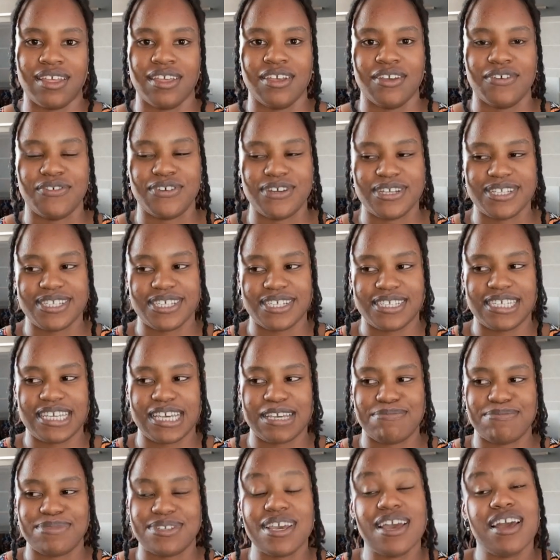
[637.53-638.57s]
First
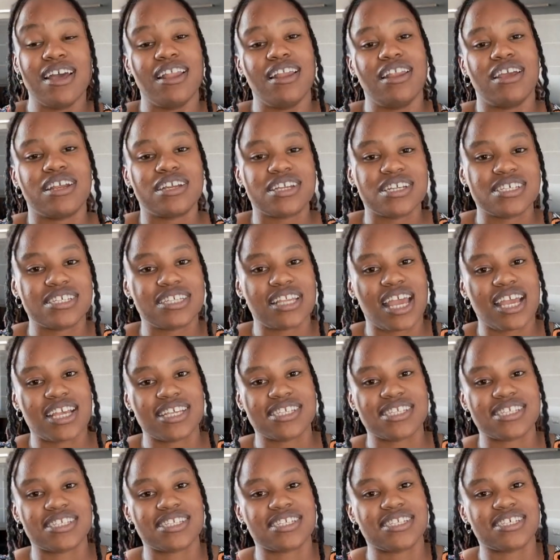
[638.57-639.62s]
attempt learner's
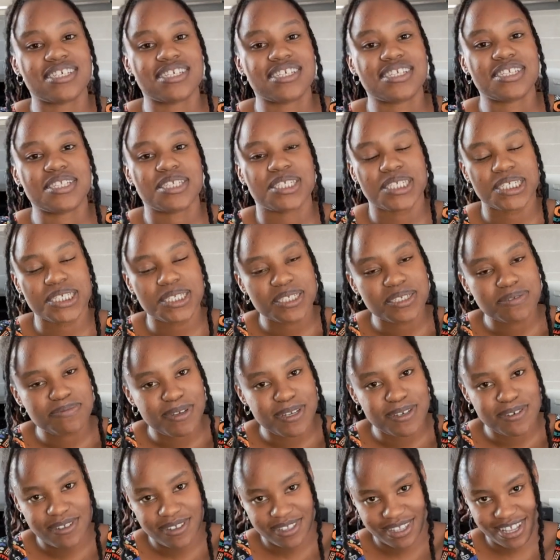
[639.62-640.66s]
licenses,
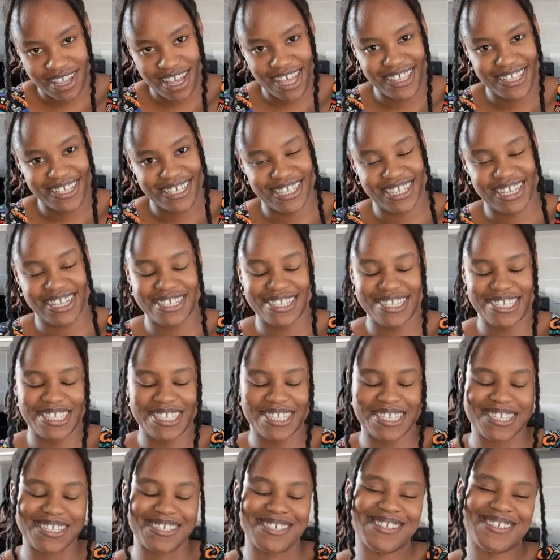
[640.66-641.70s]
but not the other
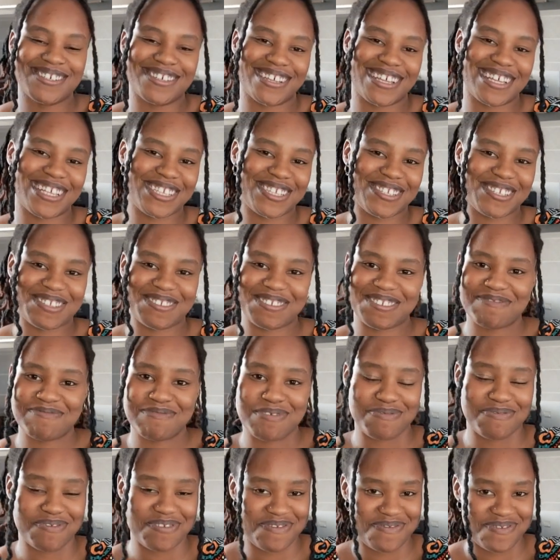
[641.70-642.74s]
tests, as my
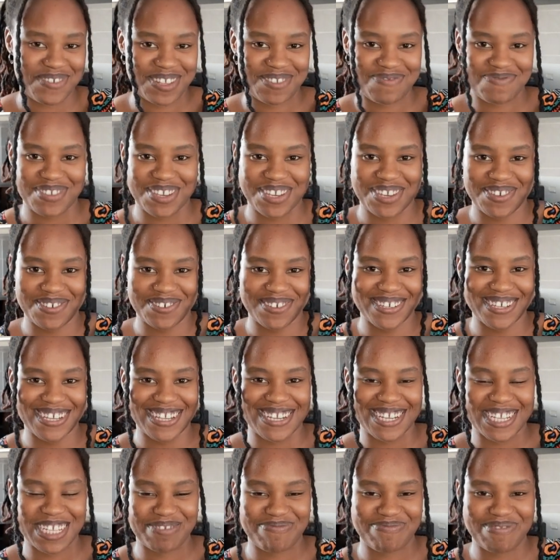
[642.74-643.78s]
previous video can
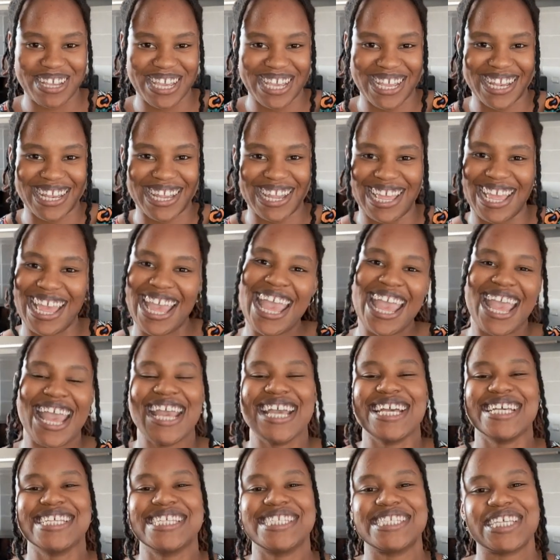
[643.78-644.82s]
explain.
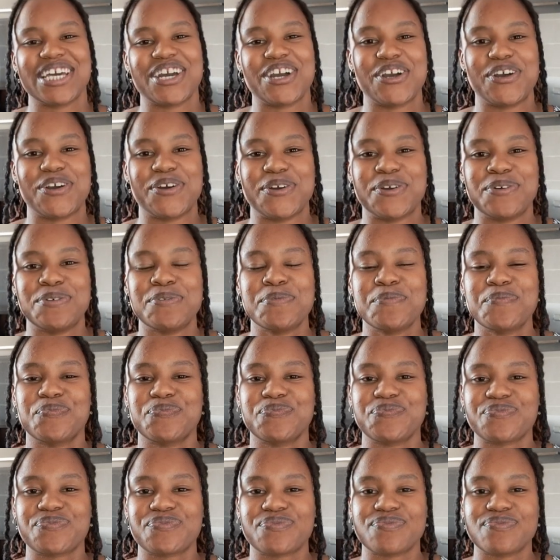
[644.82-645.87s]
So
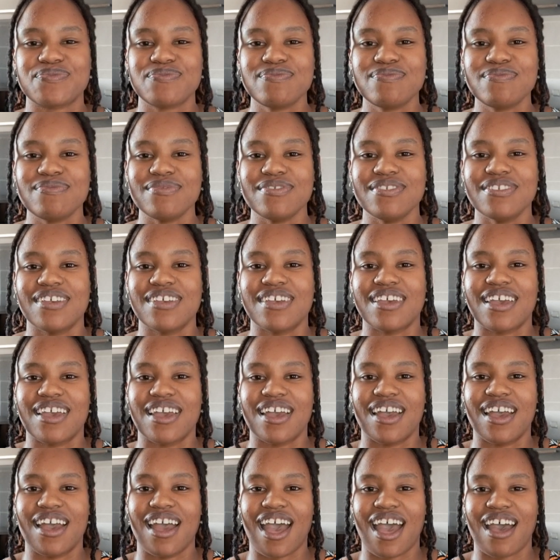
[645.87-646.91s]

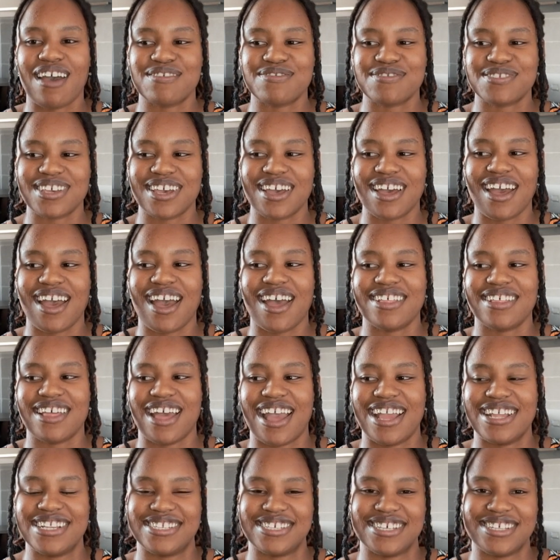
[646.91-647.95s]
after
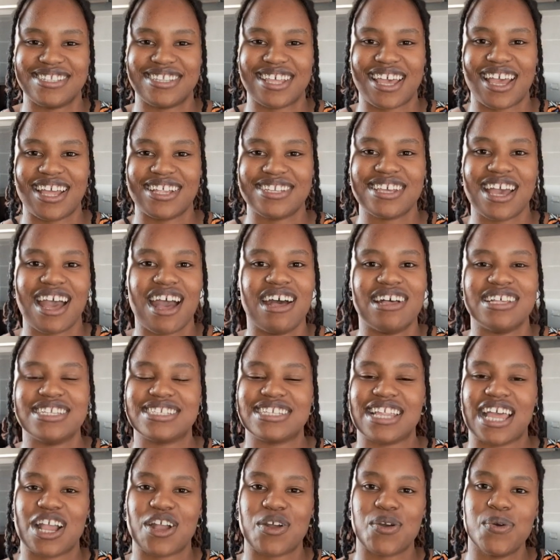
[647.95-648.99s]
I did that, I was
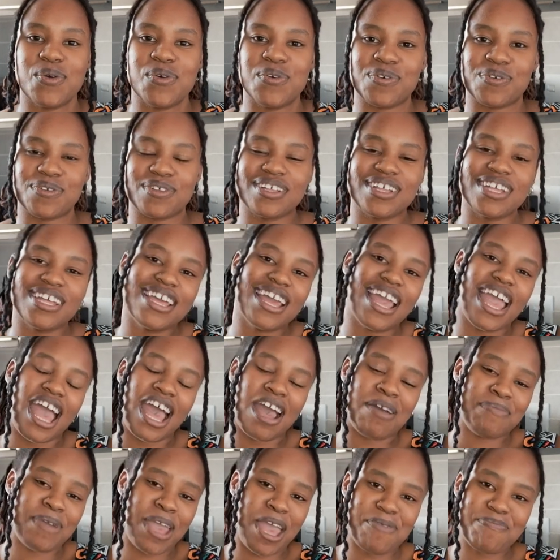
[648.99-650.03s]
like, cool,
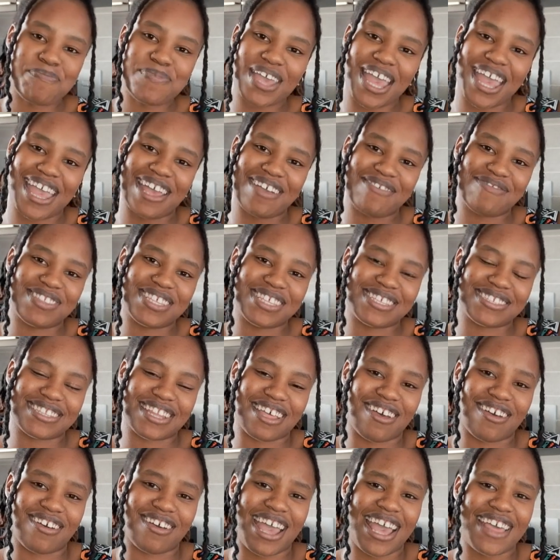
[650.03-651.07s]
I'm happy I have this
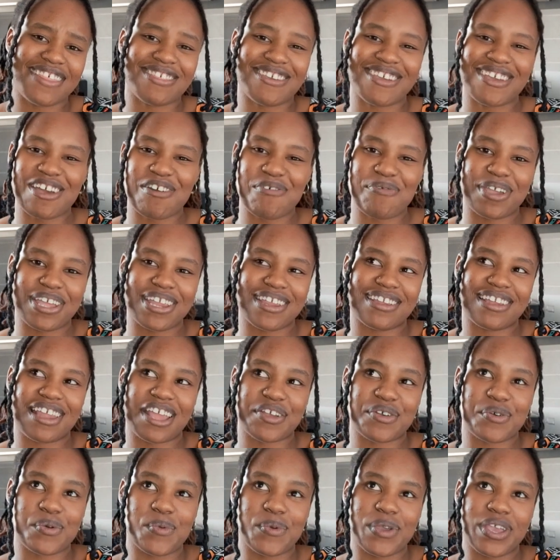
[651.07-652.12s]
now. I think I waited
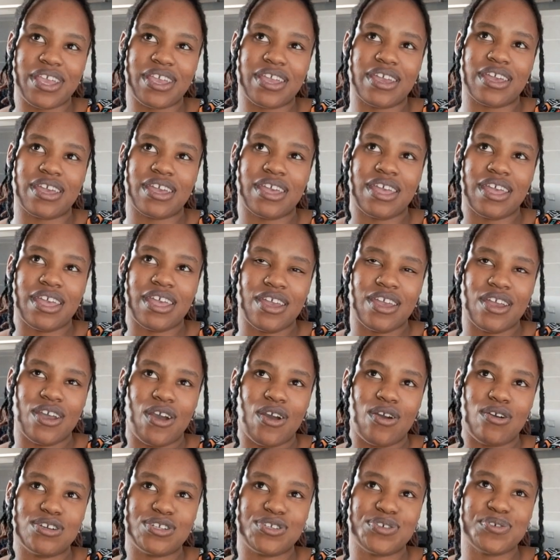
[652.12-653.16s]
like a week
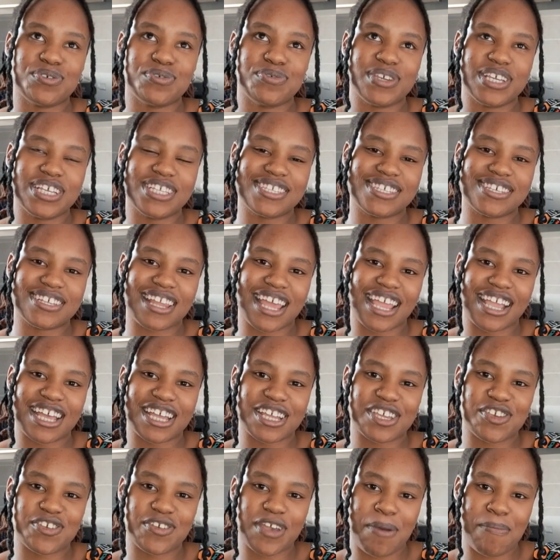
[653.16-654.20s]
or 2 weeks to
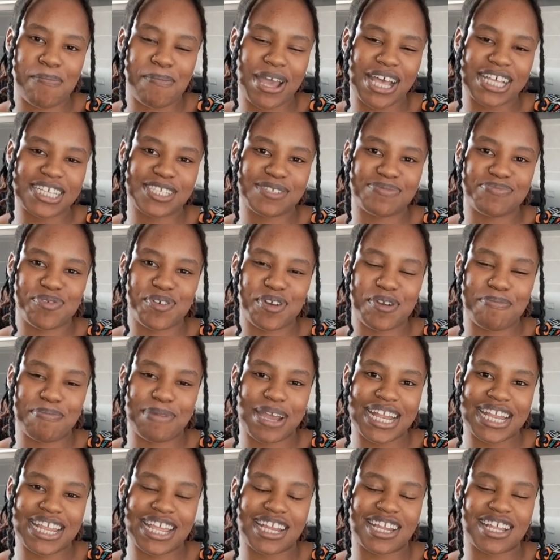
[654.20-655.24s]
like amass more
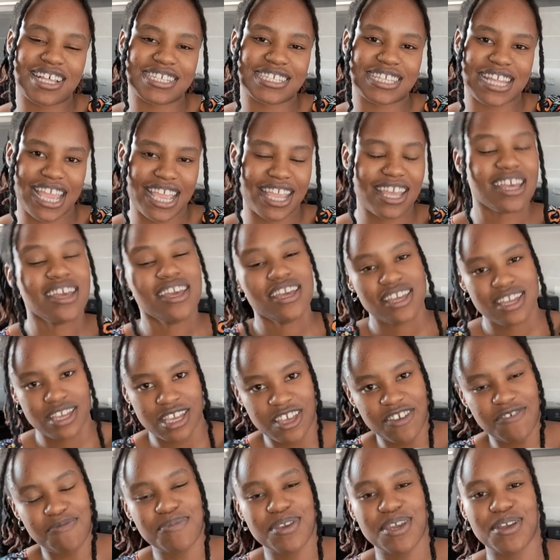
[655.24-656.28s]
money, and I was like,
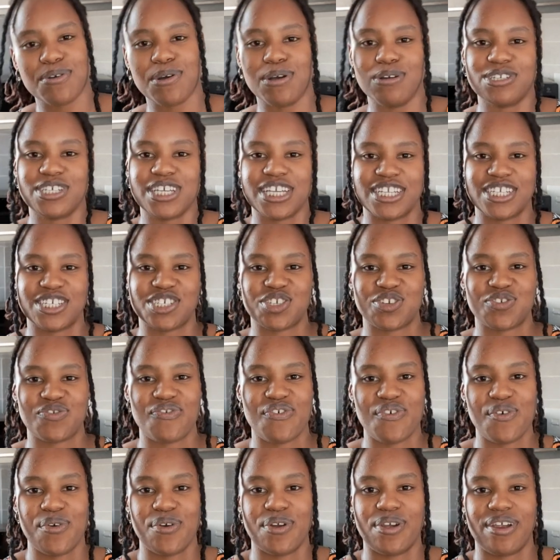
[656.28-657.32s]
give me a quotation
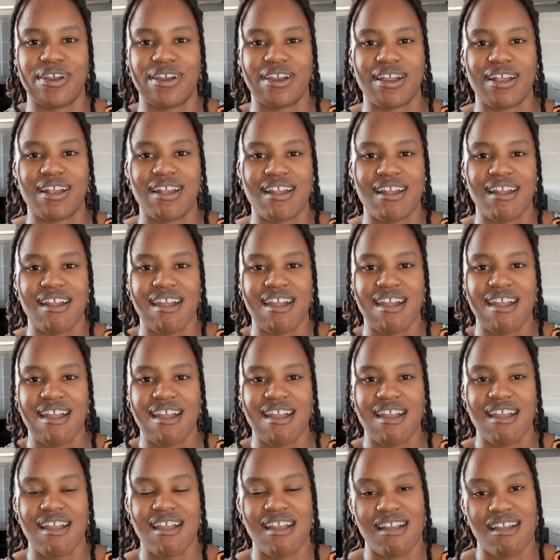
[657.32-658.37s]
for
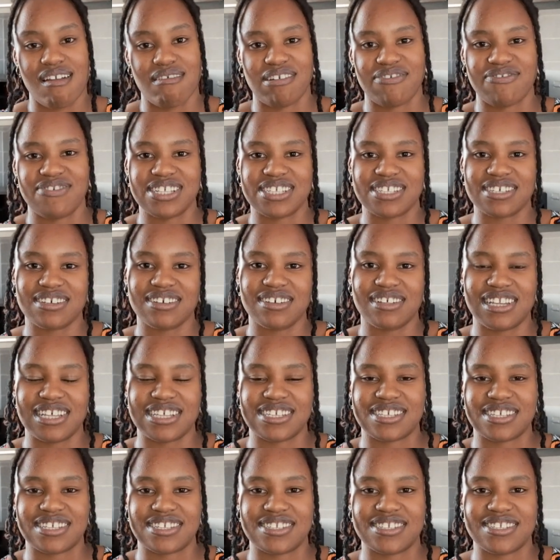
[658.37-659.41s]
my physical
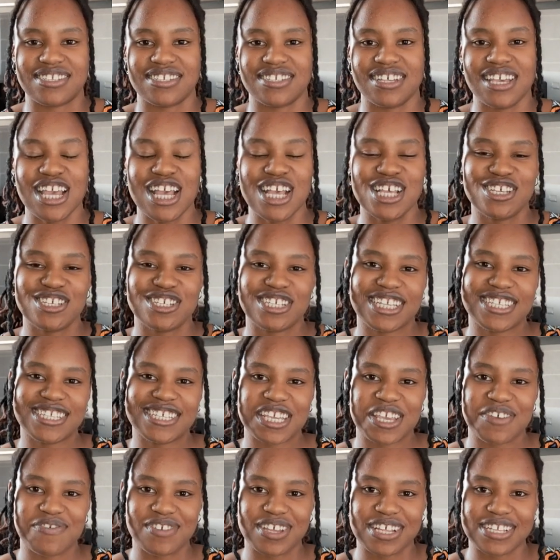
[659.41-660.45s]
lessons. So just to
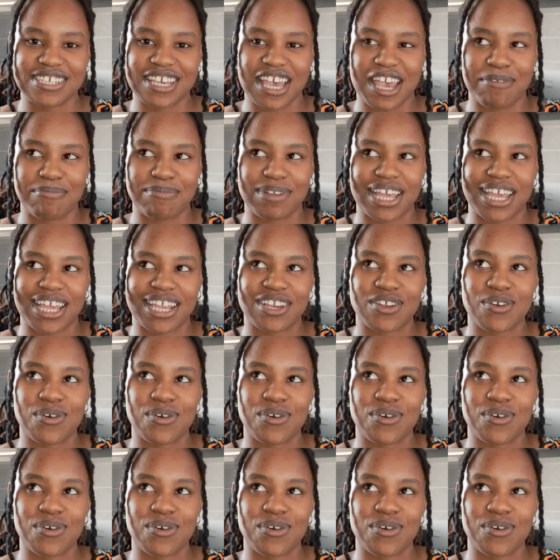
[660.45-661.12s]
give you a timeline,